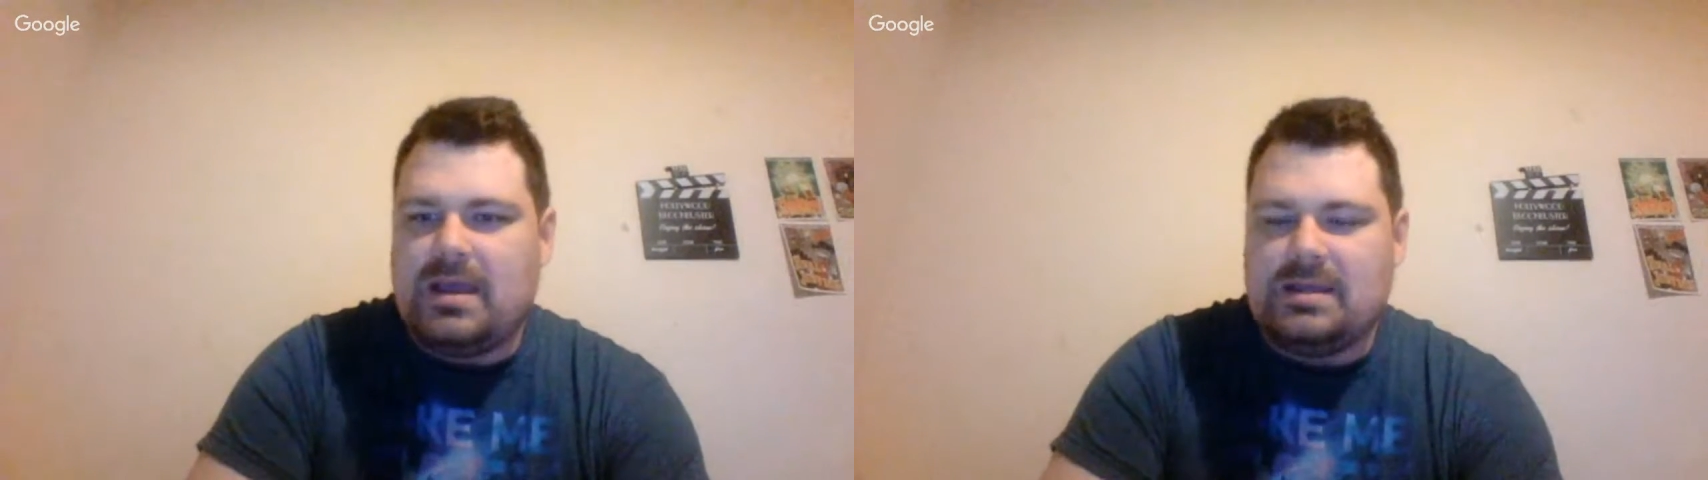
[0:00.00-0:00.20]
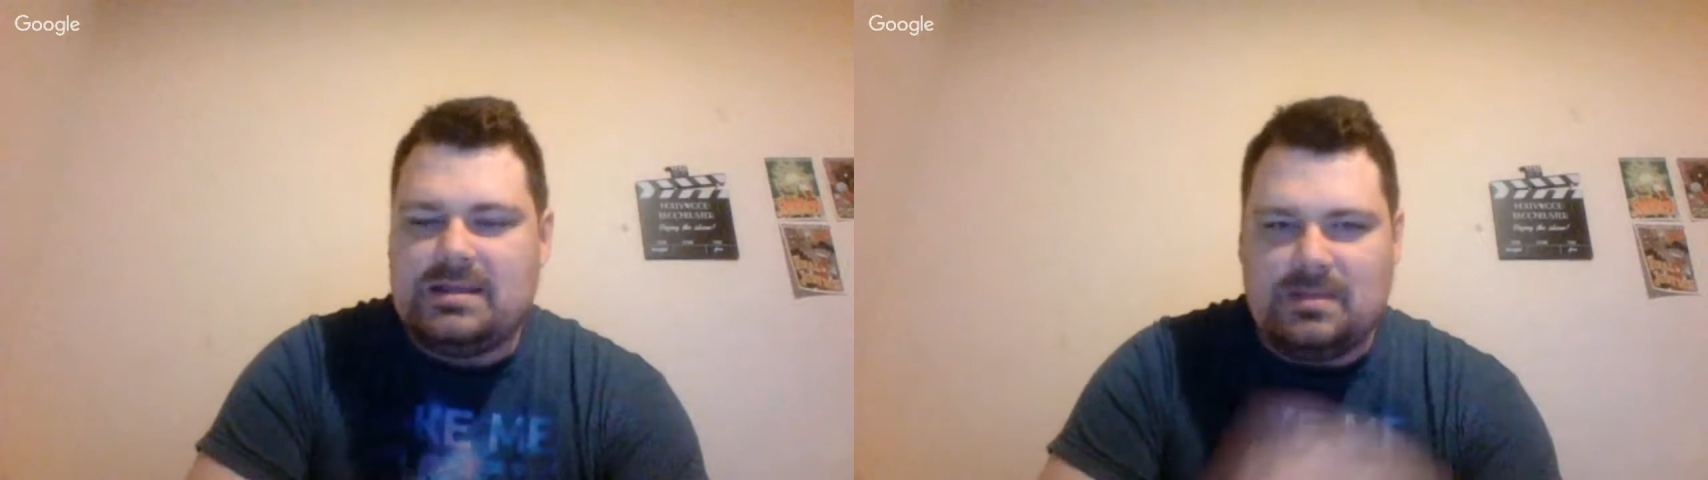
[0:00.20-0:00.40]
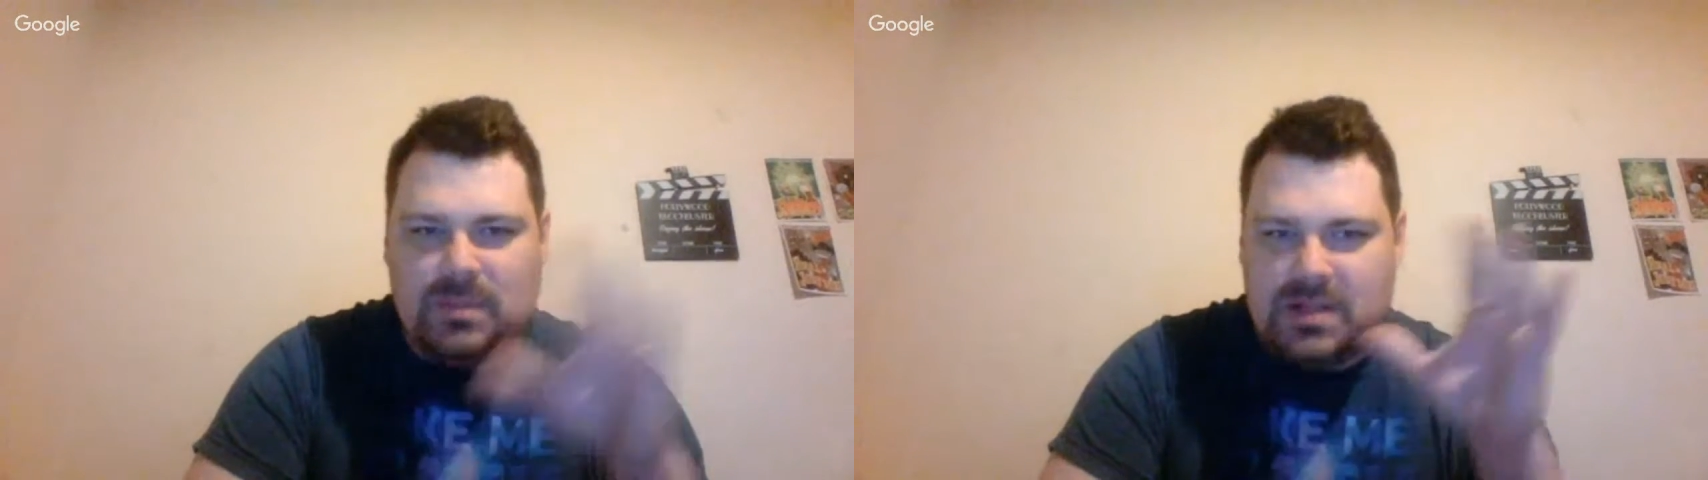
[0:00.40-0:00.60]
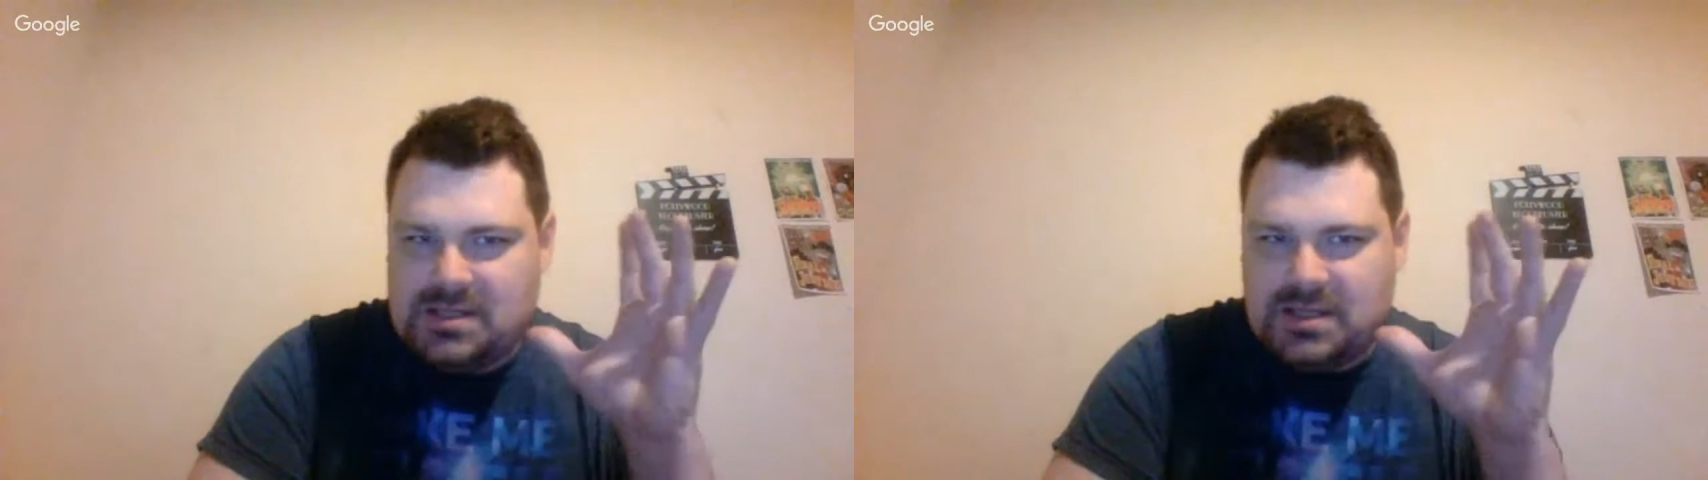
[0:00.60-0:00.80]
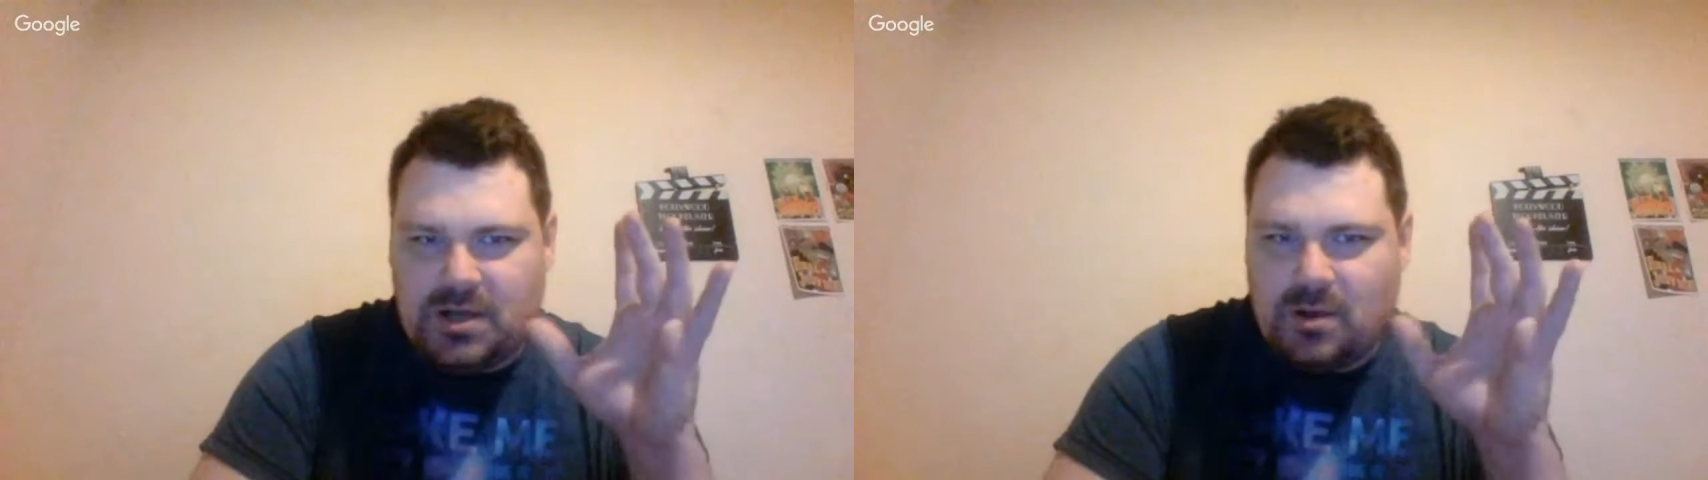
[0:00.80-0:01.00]
It's
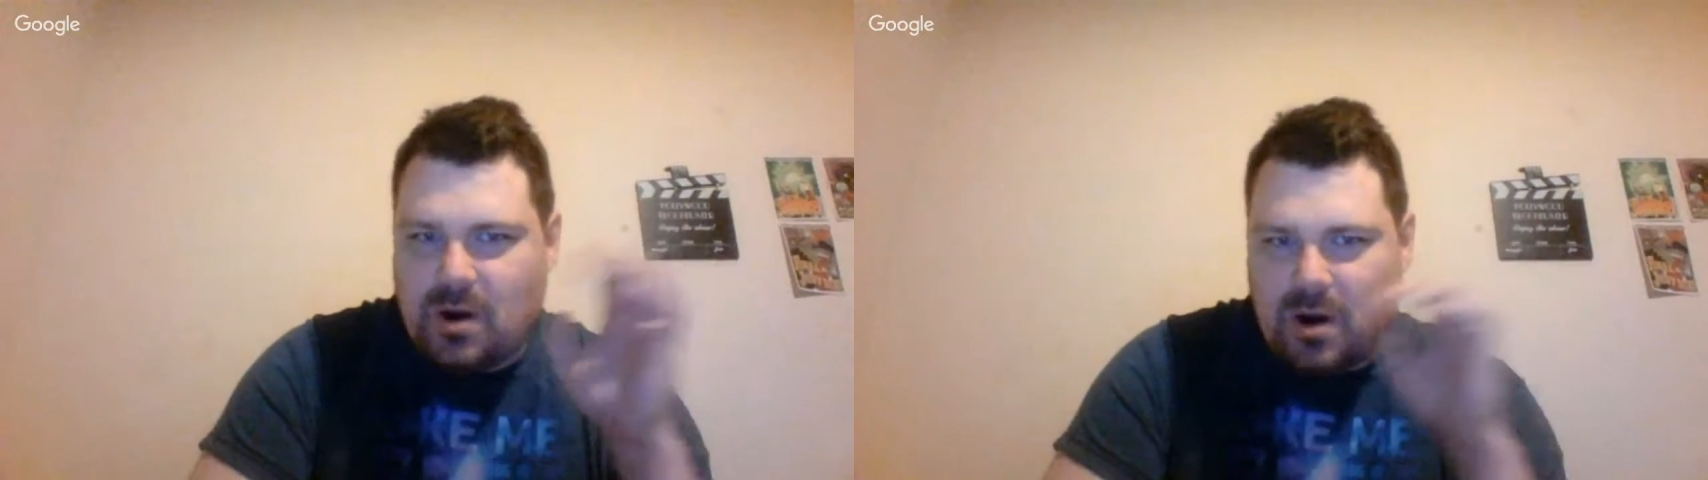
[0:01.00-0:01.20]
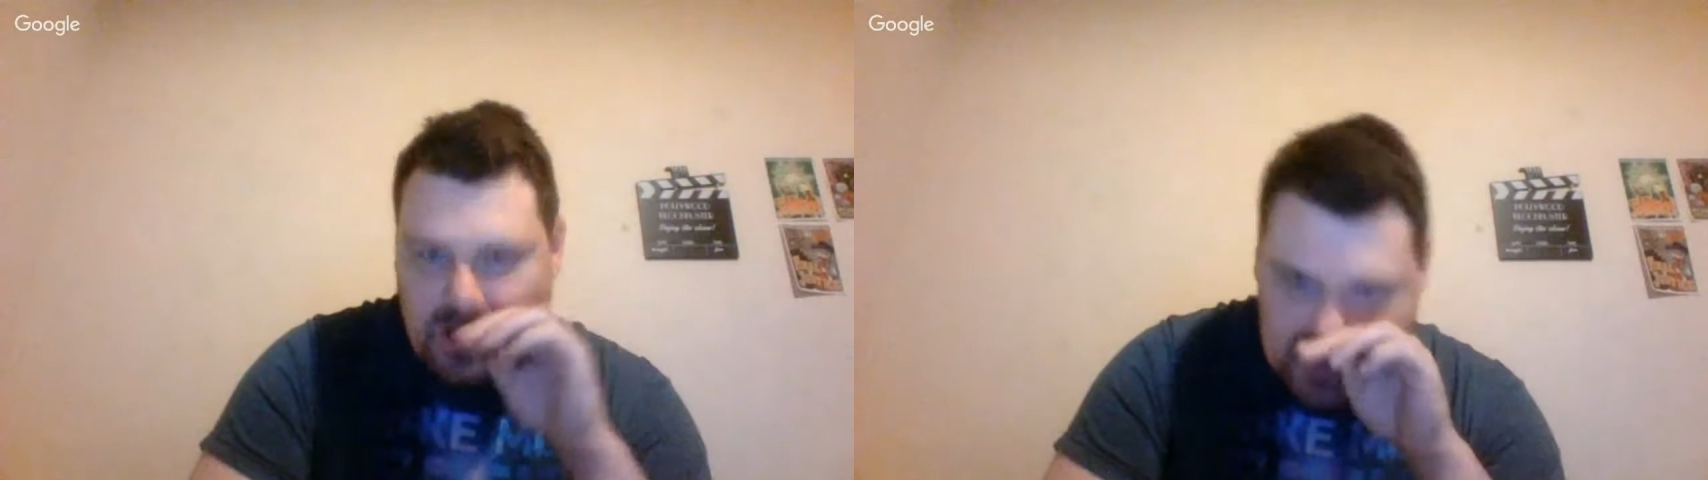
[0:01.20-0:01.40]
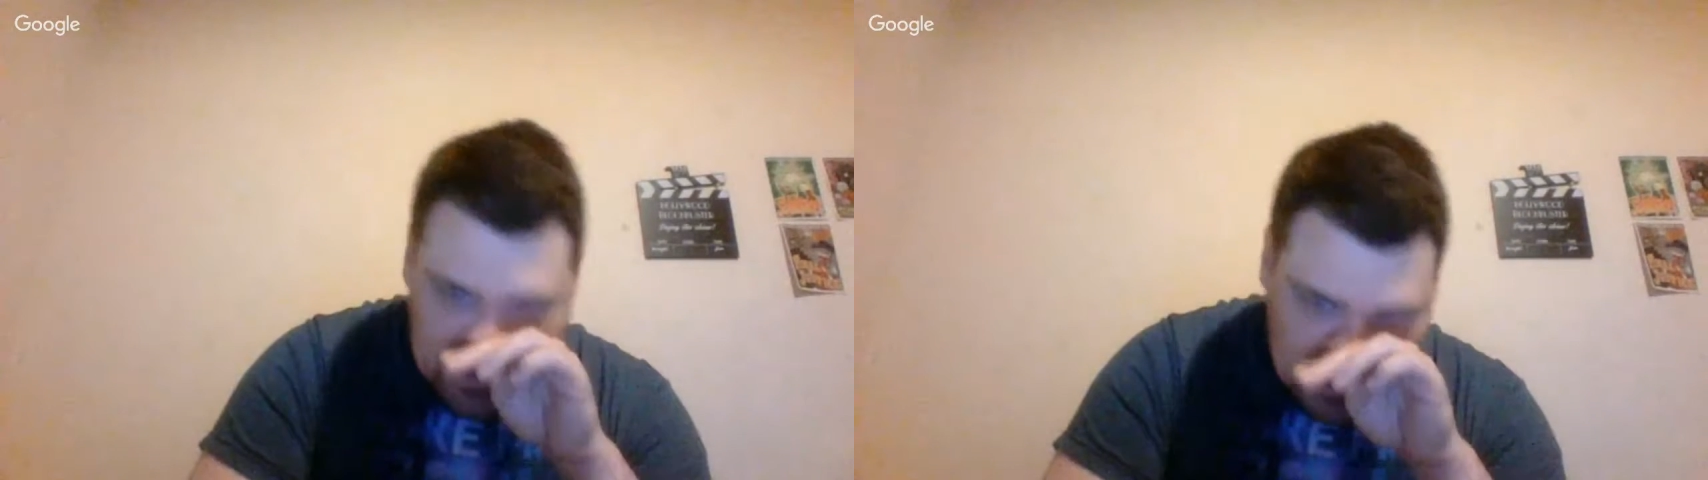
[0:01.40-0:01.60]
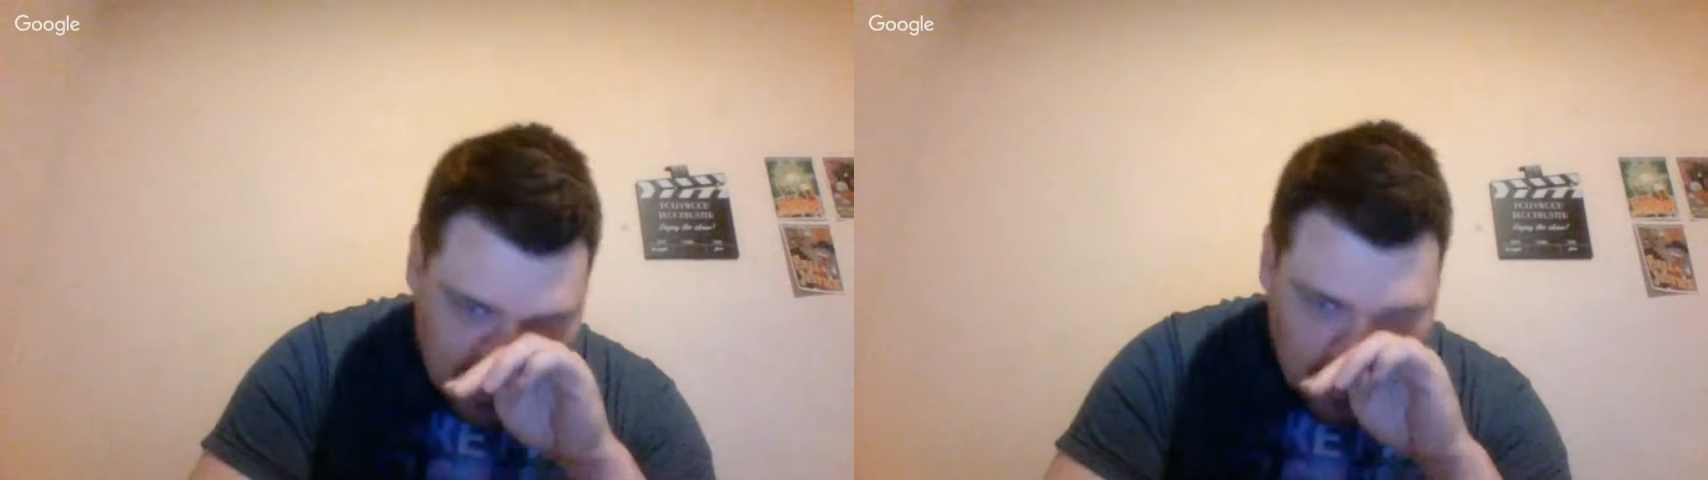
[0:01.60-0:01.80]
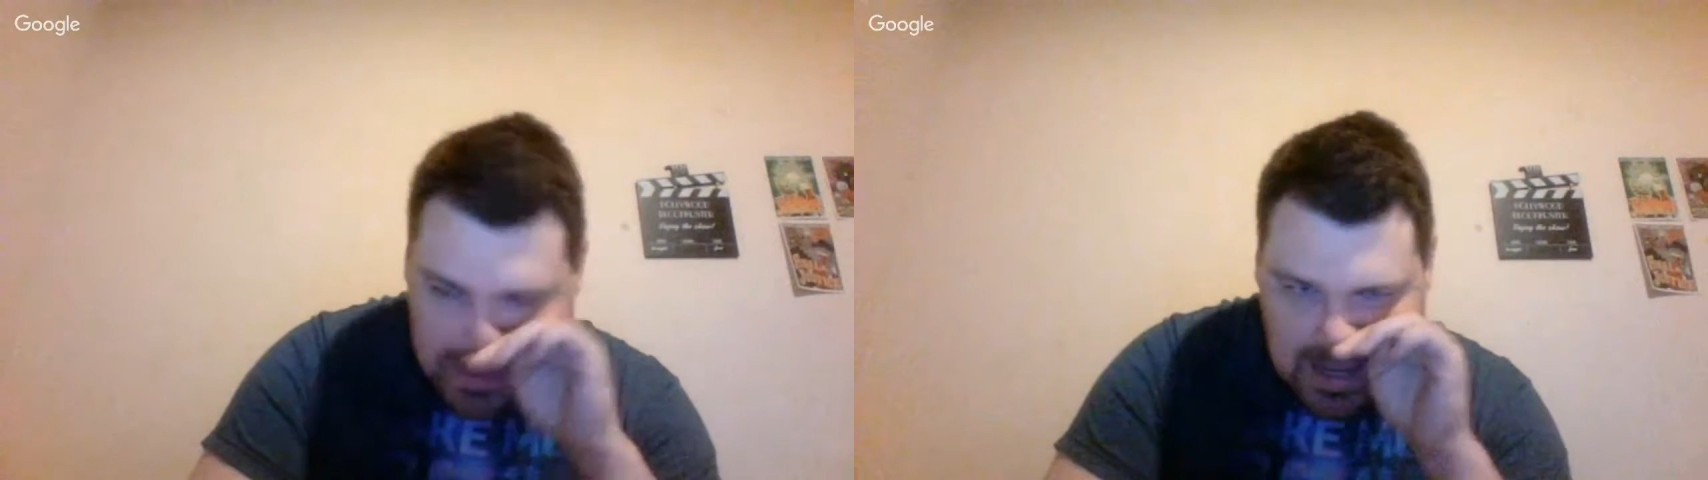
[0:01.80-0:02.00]
Melissa Joan Hart. She's in a
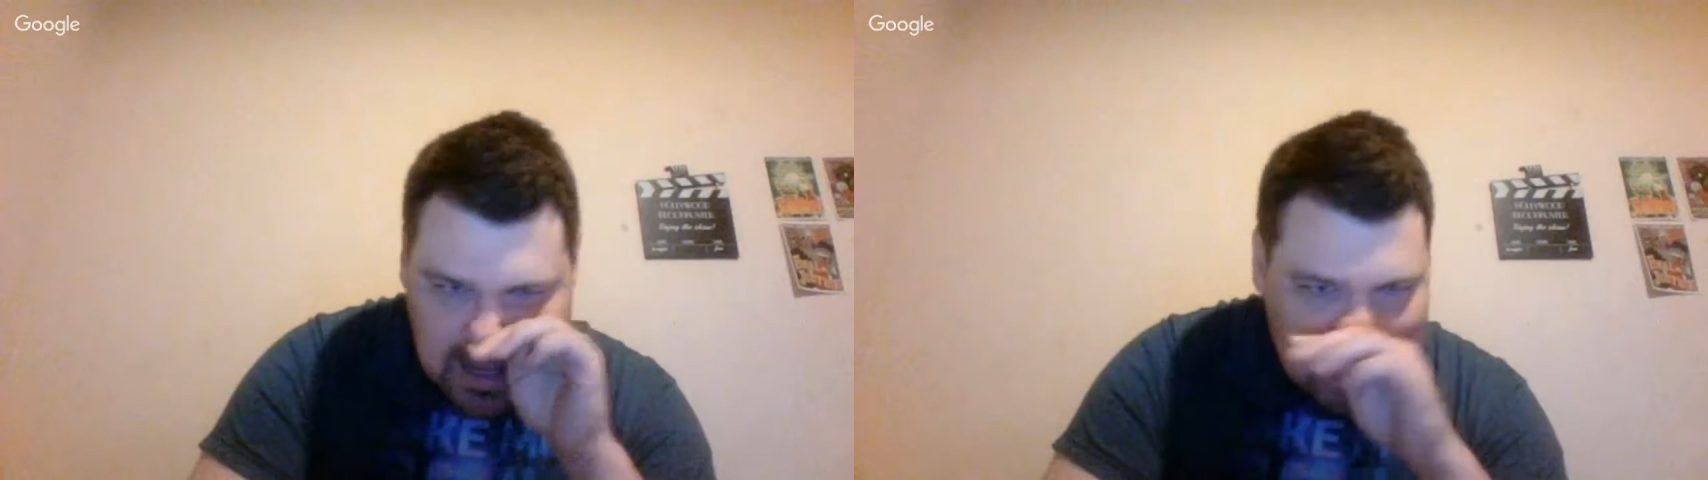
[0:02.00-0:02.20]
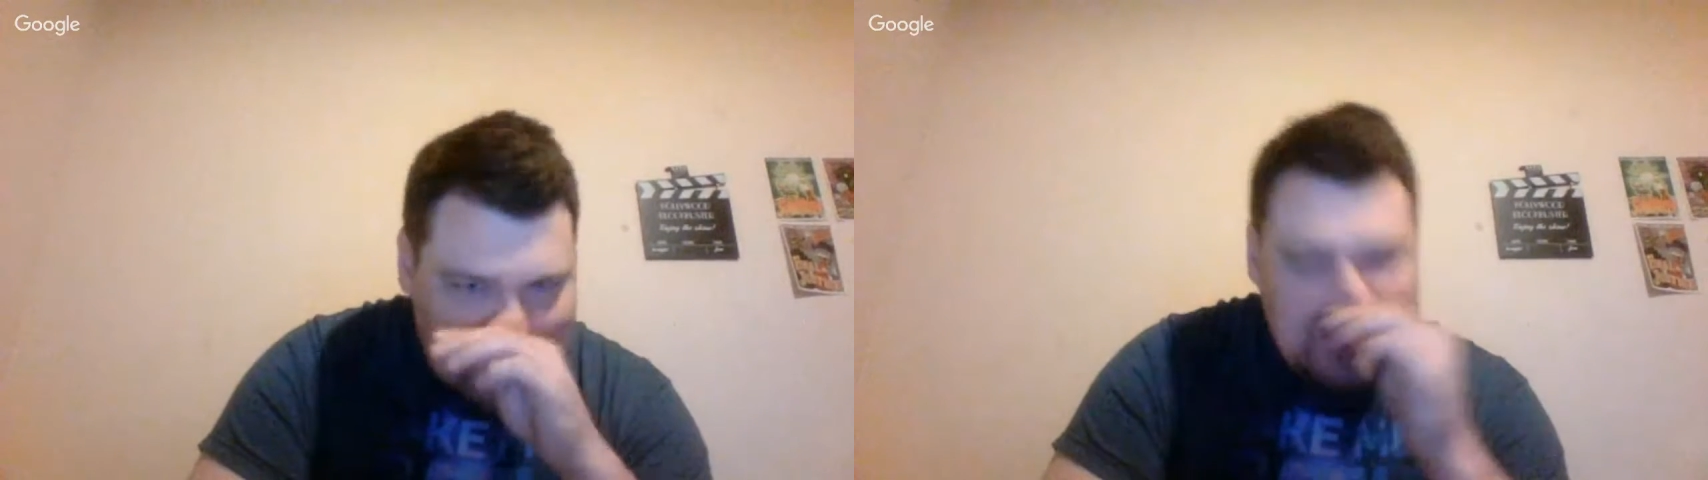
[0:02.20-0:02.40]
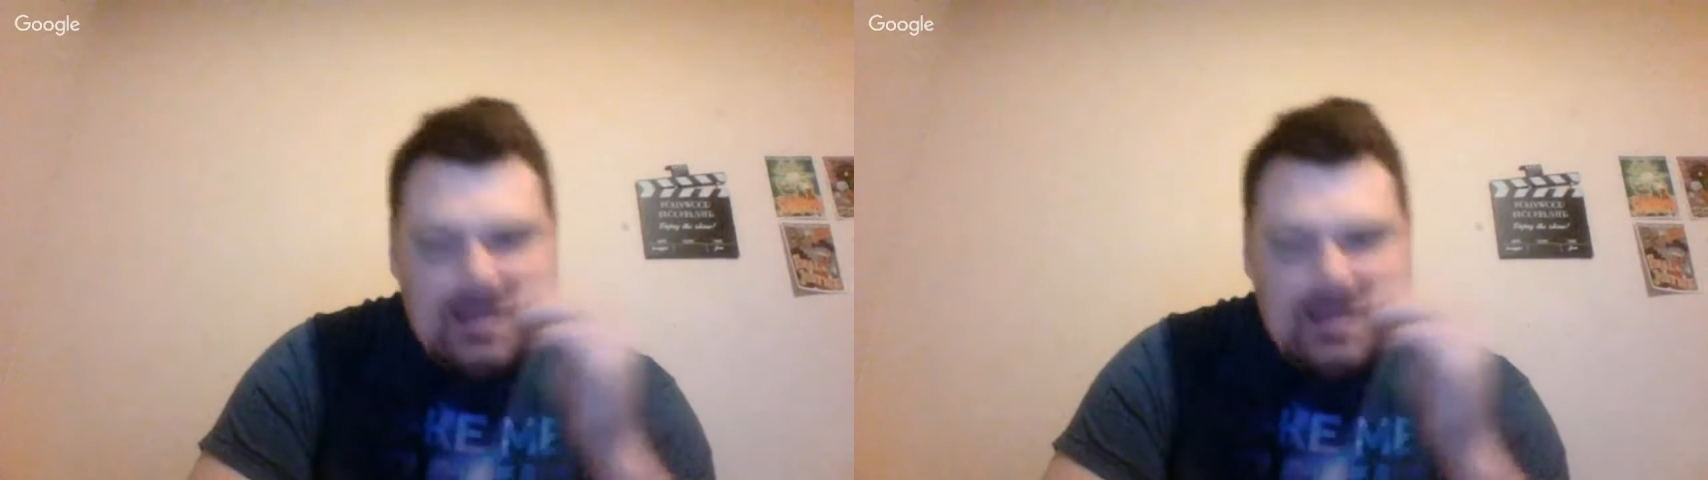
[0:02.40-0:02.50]
bikini.